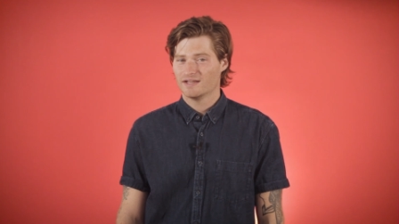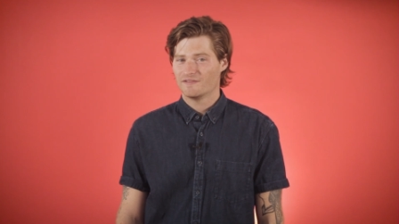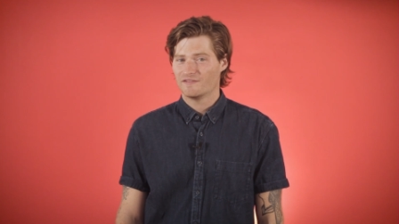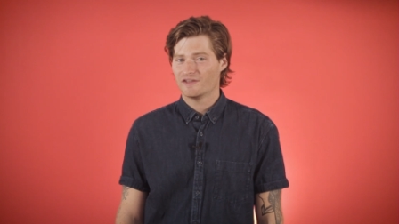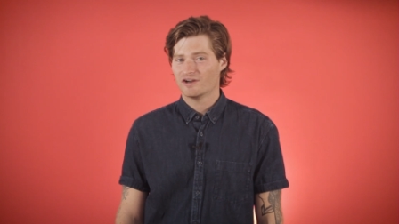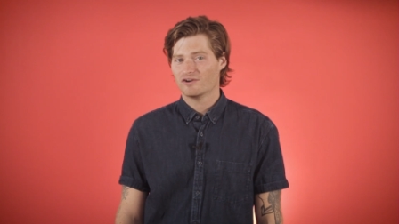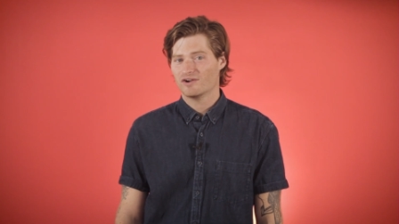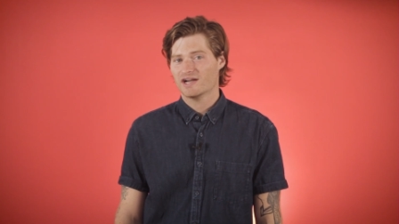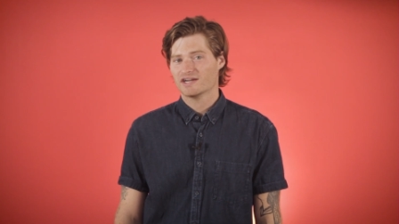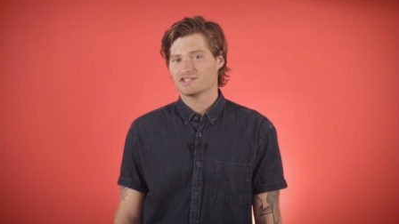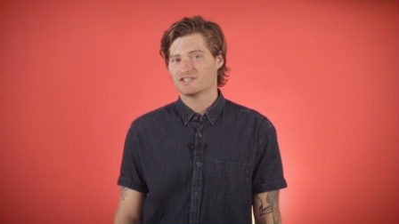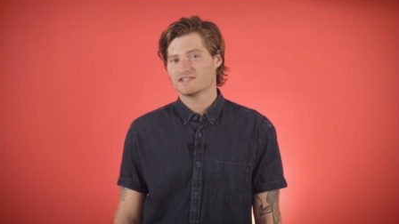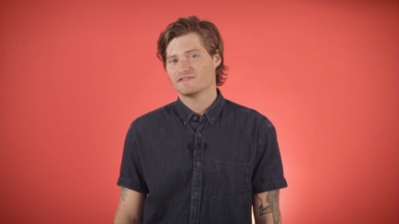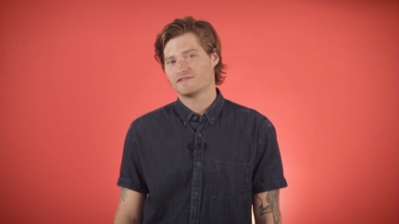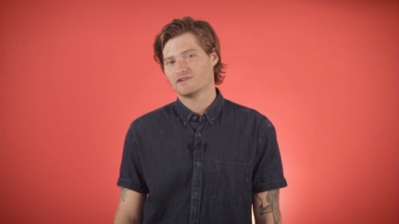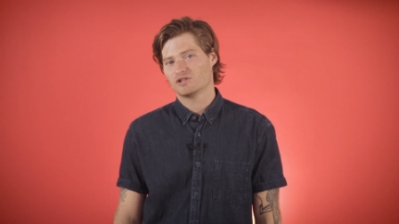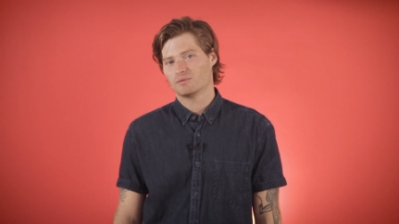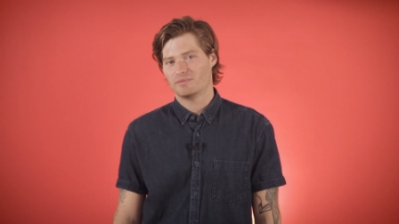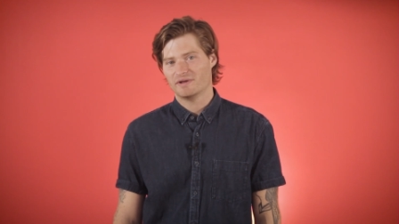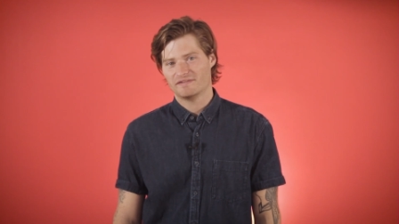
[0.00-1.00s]
the interactions
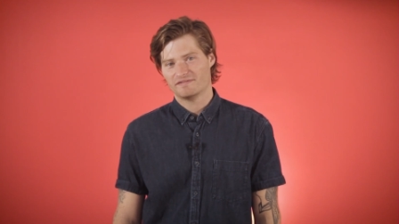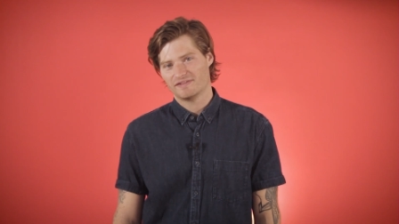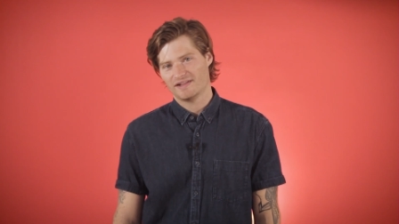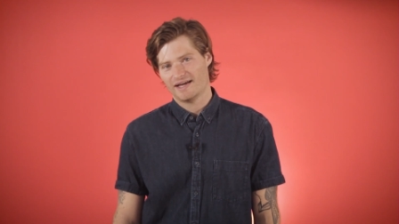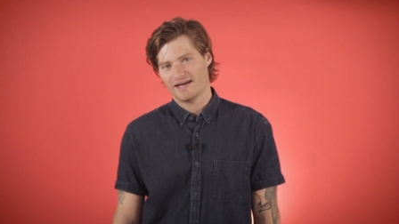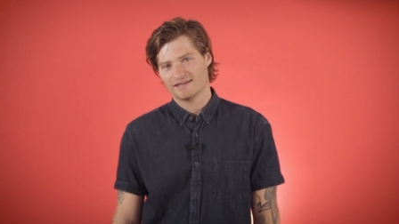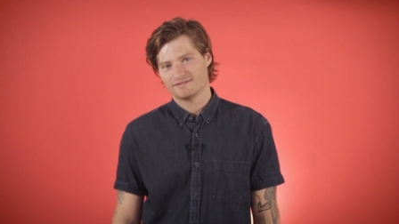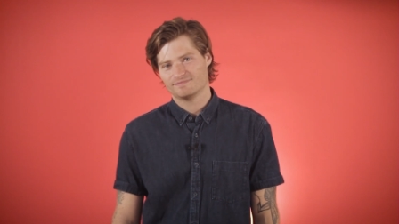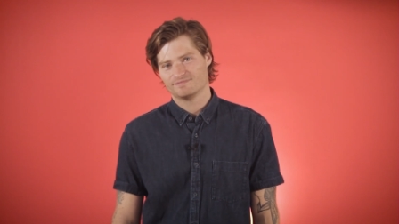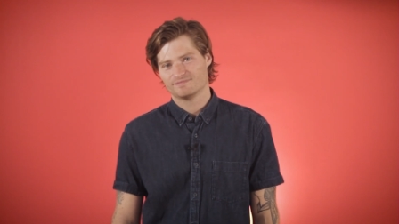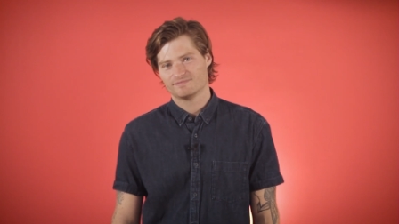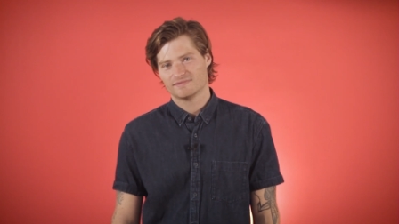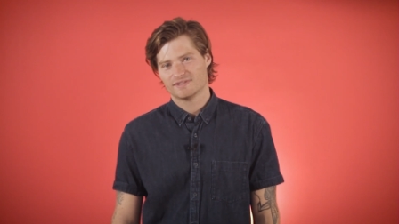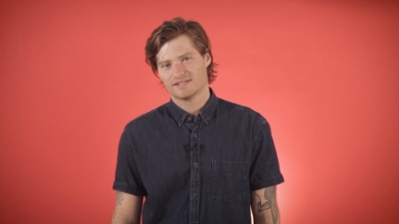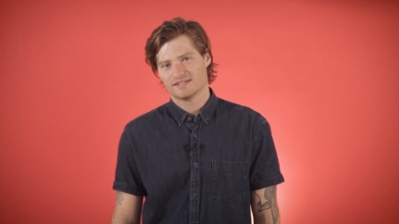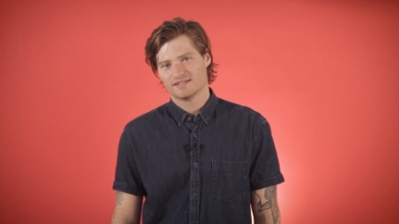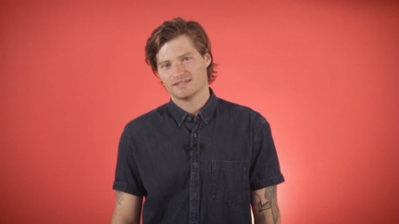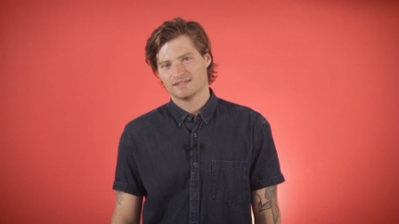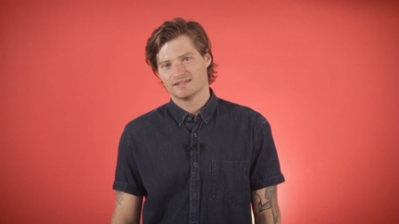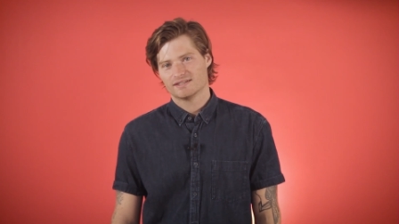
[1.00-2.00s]
feel a bit flat.
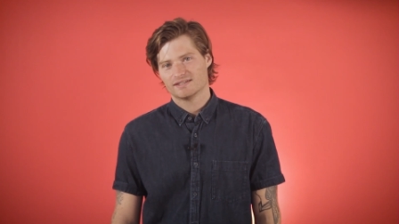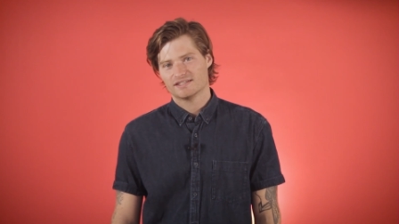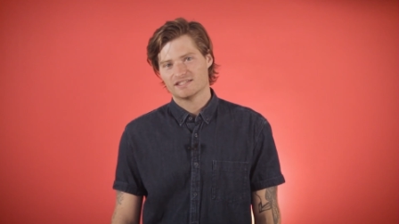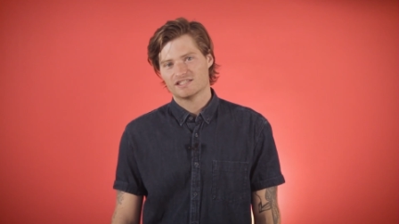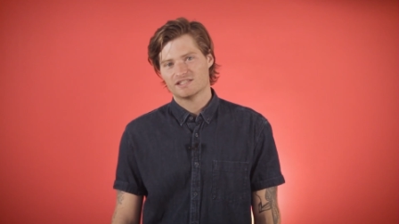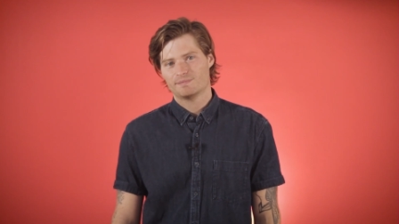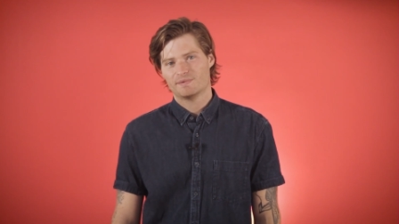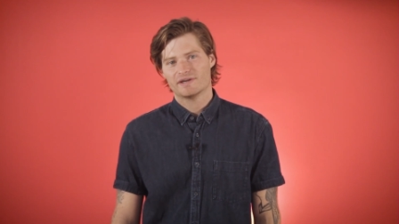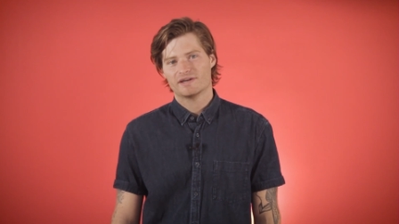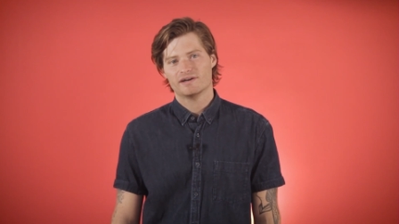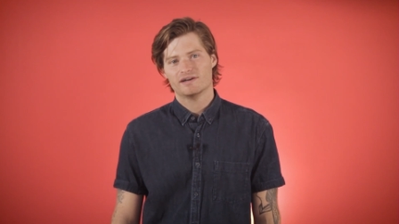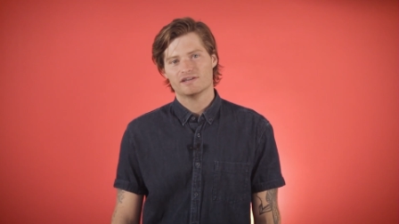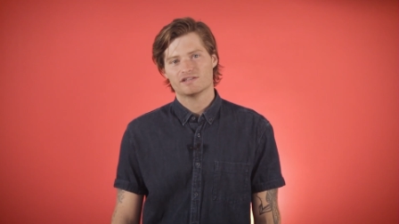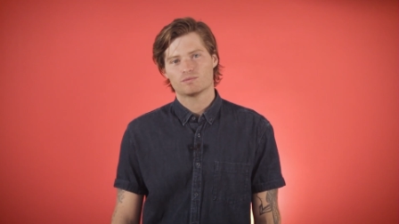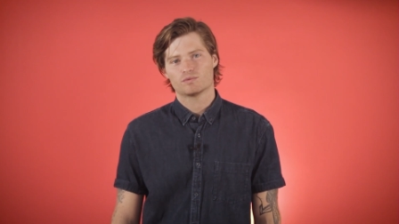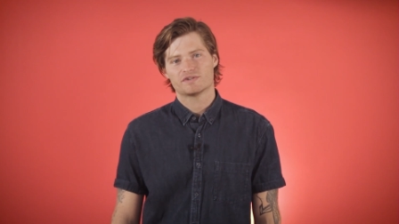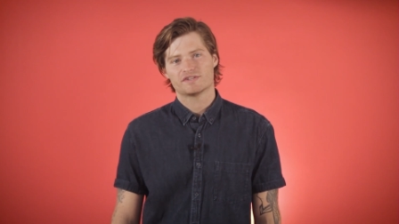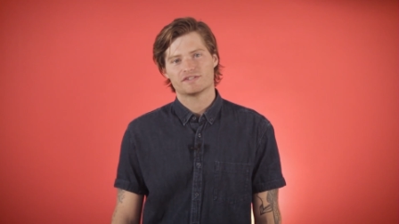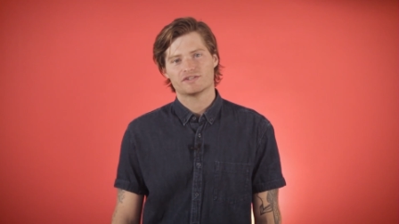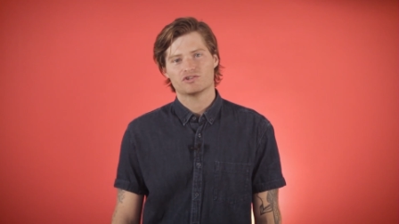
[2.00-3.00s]
This is because
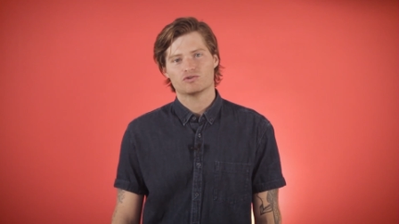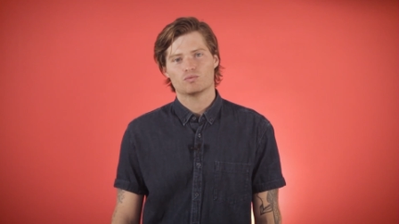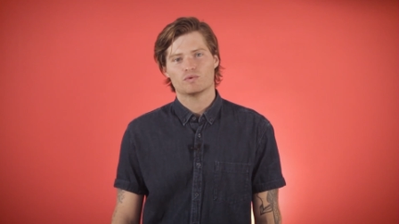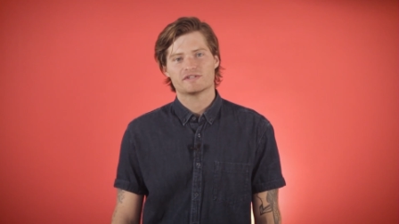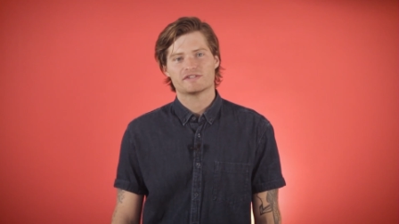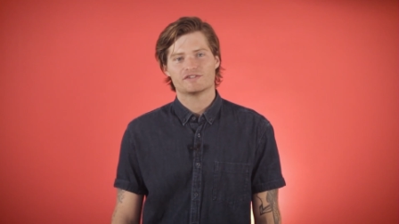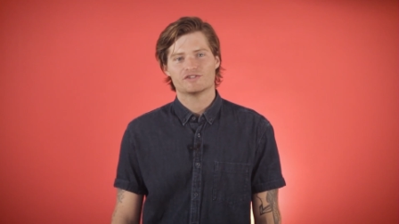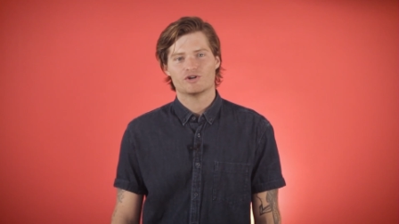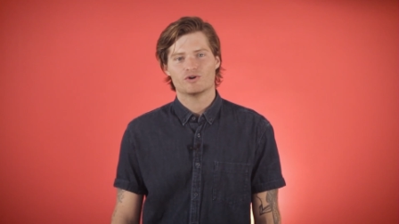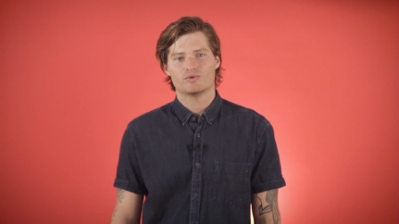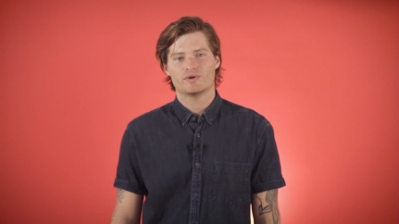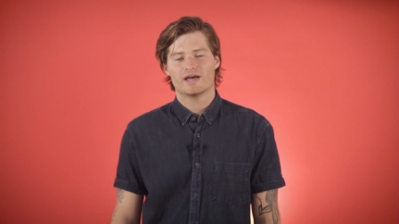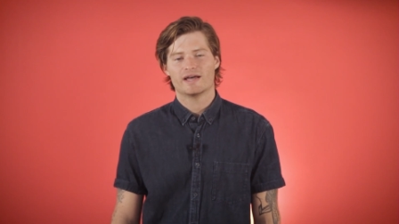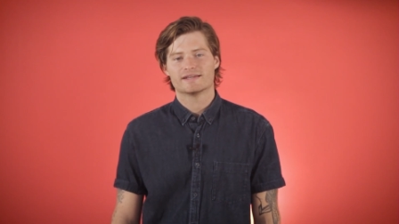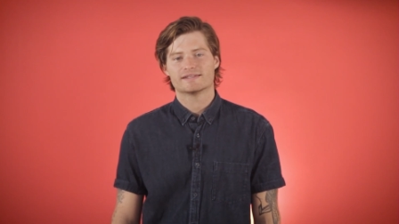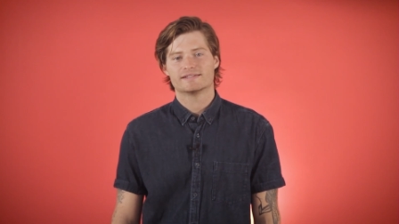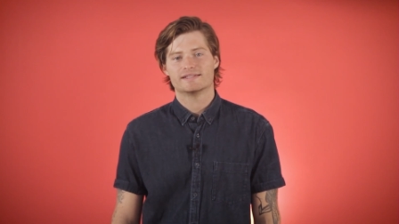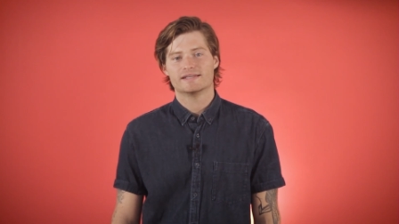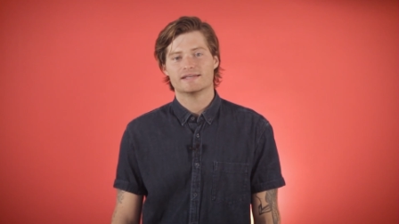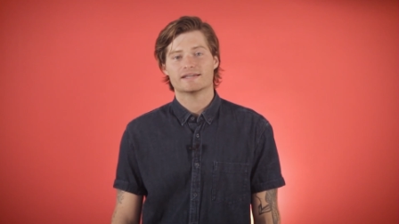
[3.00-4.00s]
we're still in what's known
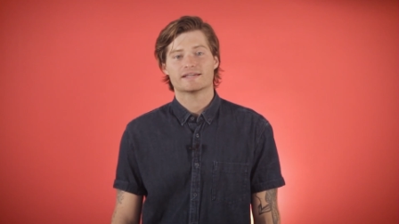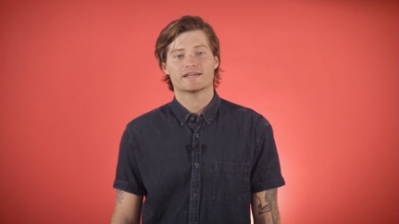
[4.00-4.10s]
as the